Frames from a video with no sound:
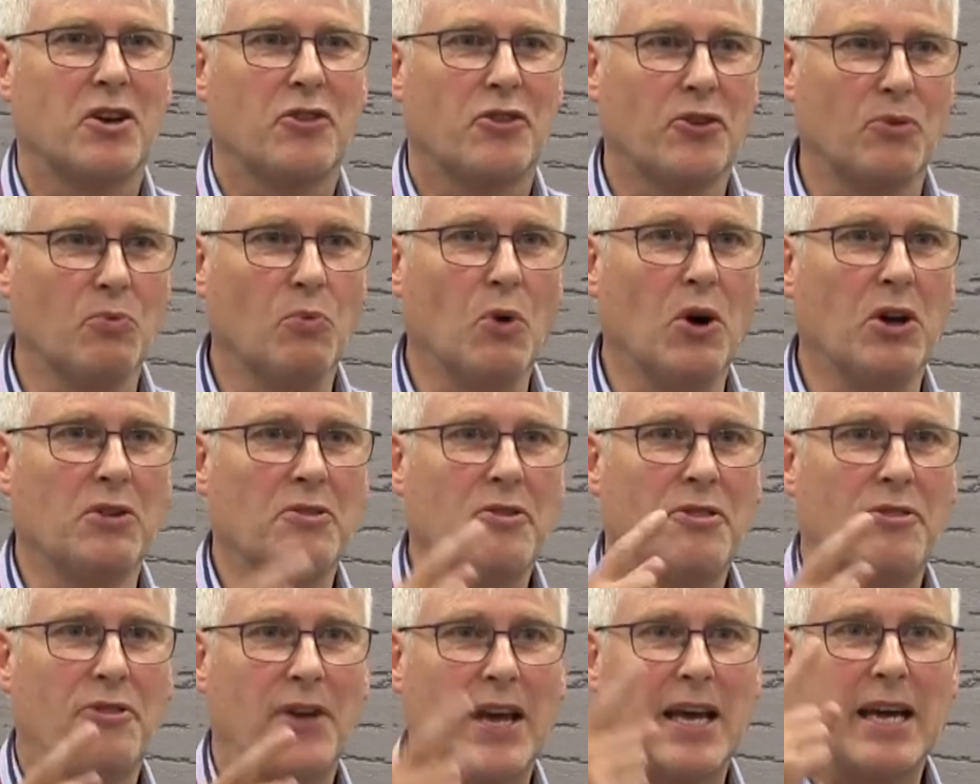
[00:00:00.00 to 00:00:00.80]
the
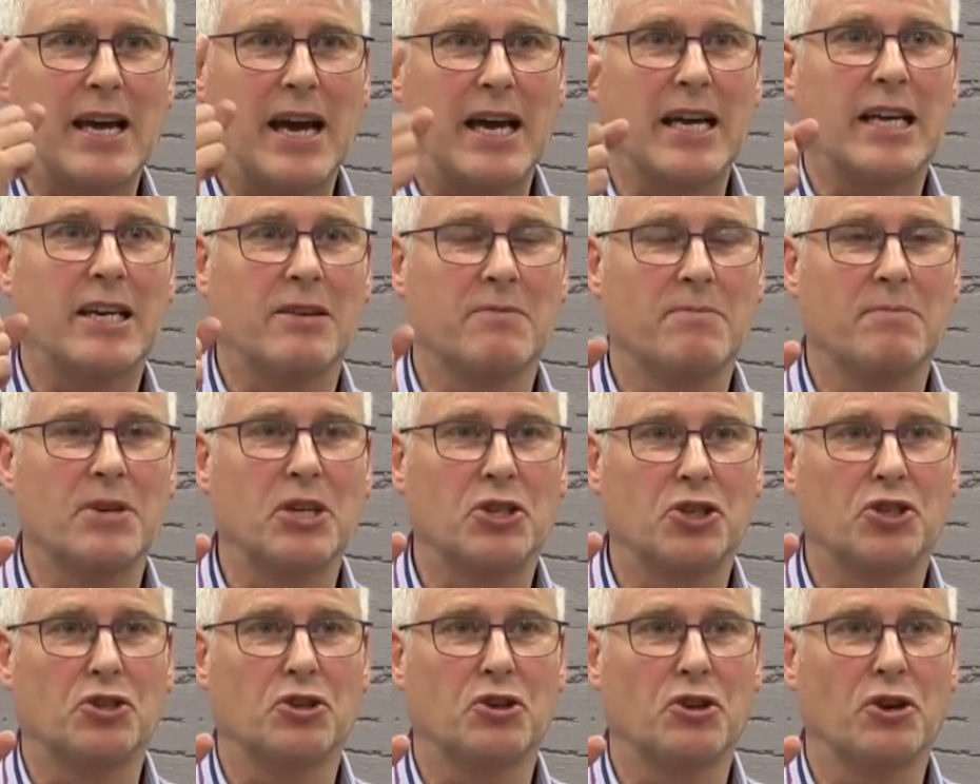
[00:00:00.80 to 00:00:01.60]
one thing I can be
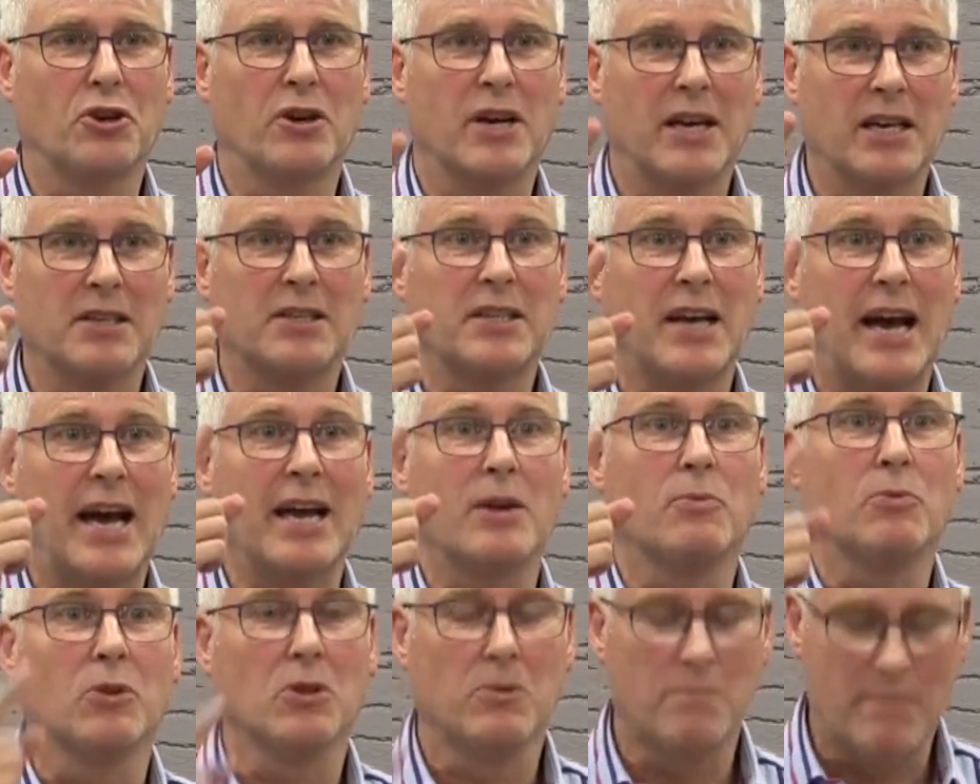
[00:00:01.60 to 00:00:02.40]
sure is
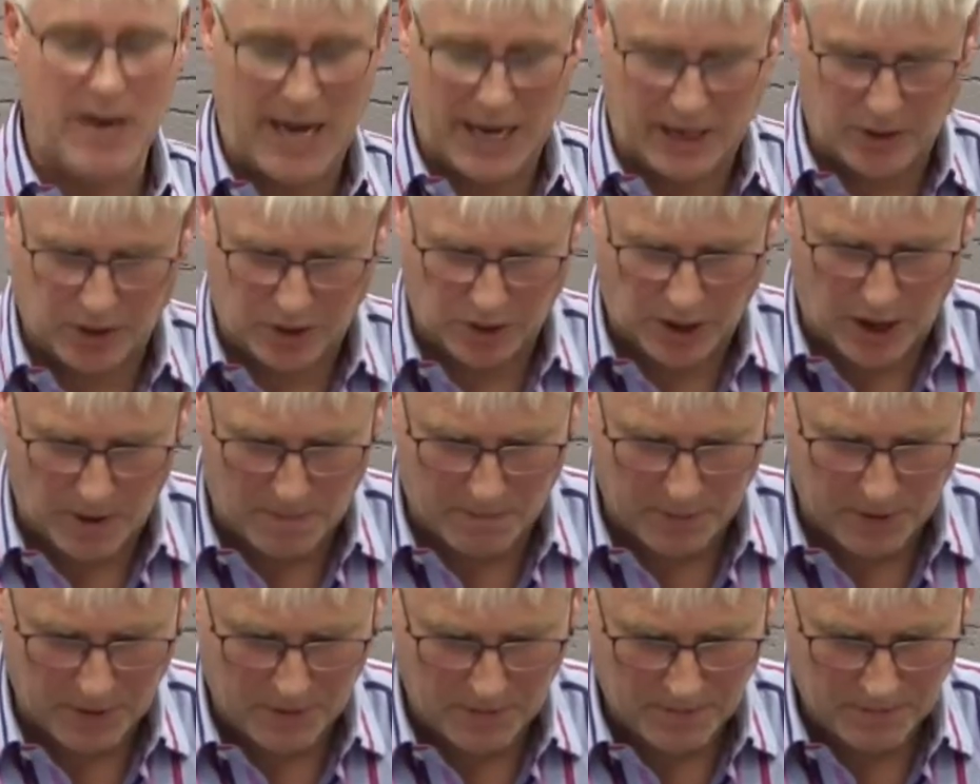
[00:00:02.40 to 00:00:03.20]
I will mess
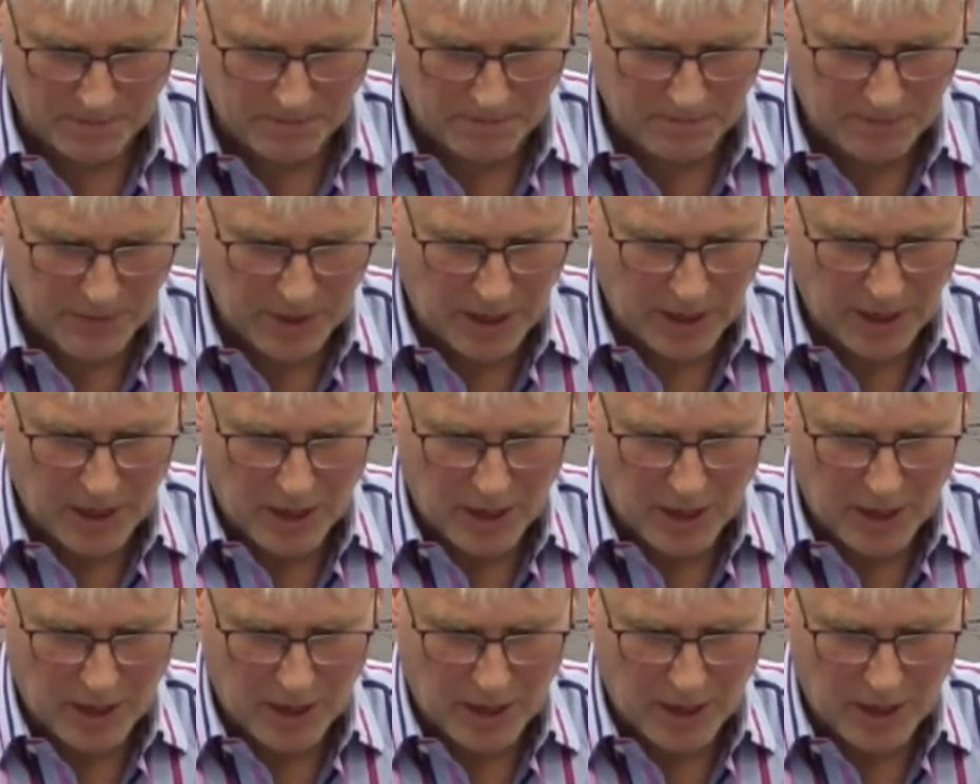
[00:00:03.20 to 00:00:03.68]
up.